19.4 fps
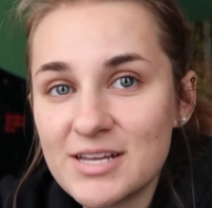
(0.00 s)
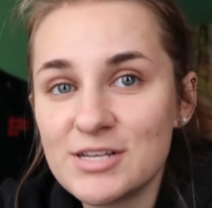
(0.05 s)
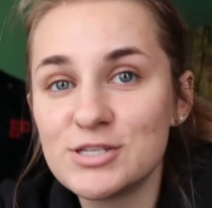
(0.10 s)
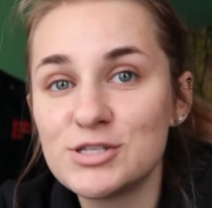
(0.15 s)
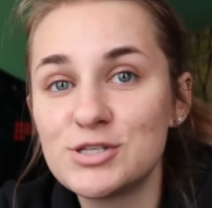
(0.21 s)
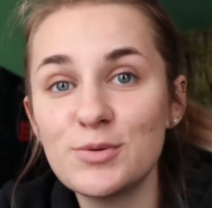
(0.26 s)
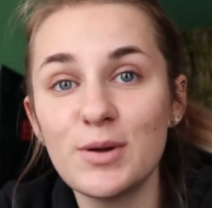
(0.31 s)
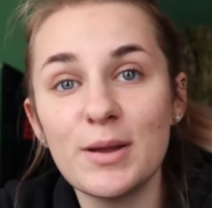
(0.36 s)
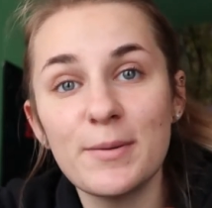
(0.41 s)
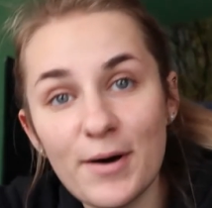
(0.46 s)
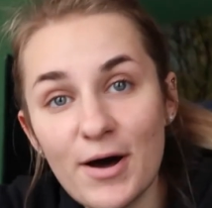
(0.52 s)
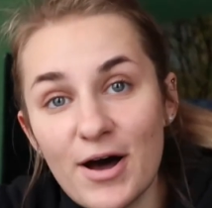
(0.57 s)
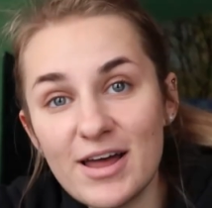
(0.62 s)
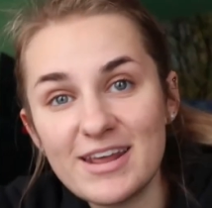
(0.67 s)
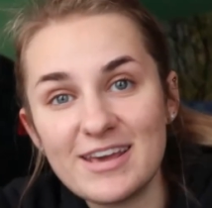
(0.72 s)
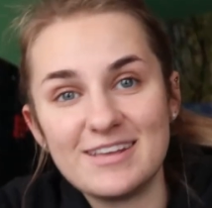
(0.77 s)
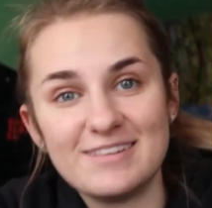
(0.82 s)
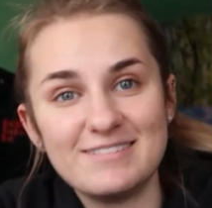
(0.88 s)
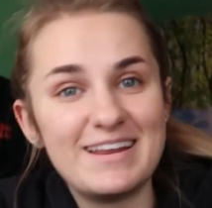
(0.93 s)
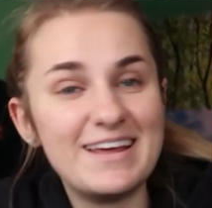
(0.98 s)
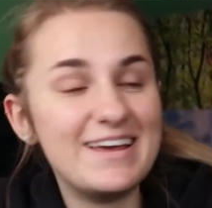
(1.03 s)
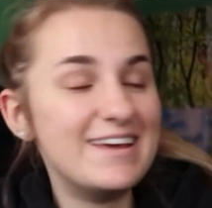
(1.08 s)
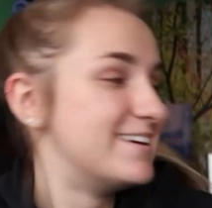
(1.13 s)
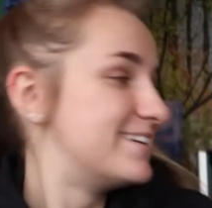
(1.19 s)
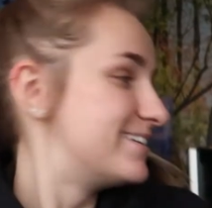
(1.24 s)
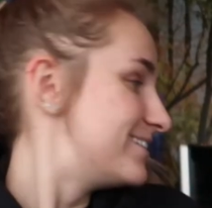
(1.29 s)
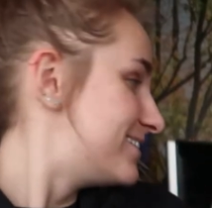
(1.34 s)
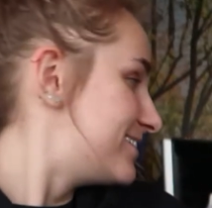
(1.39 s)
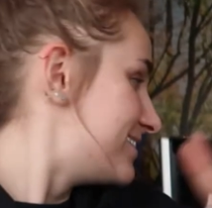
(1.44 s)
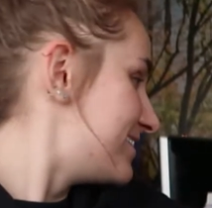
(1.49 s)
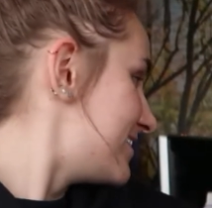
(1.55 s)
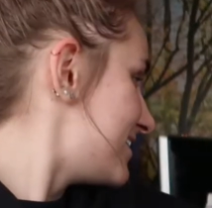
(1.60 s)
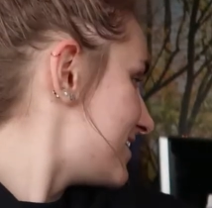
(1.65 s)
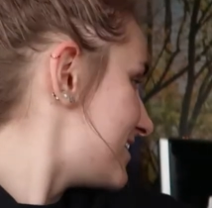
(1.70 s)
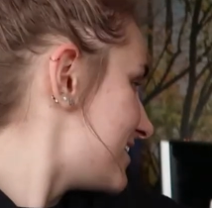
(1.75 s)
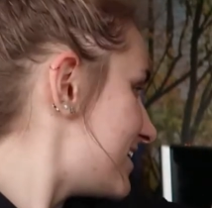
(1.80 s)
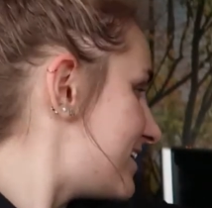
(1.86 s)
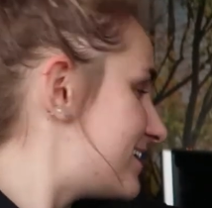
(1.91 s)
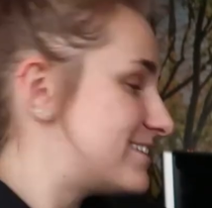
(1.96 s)
So we bought it.
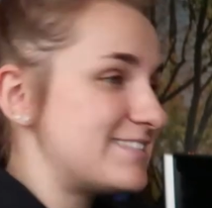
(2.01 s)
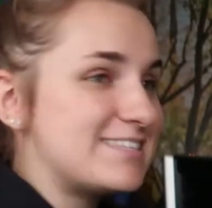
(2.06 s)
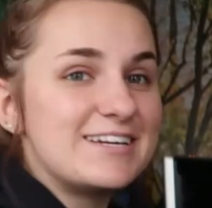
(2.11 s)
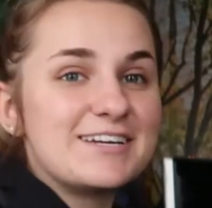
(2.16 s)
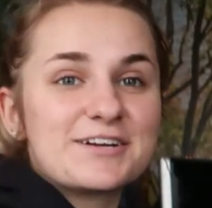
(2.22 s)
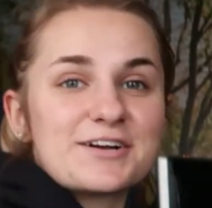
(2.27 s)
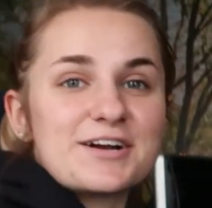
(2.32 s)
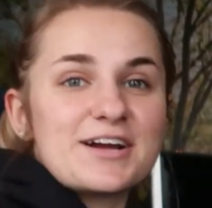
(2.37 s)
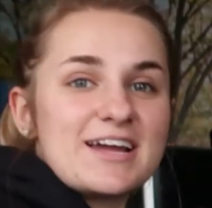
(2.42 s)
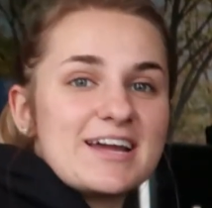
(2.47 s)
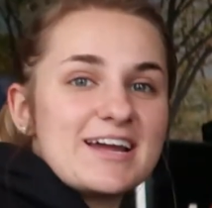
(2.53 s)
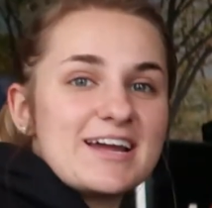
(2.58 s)
And it's sitting right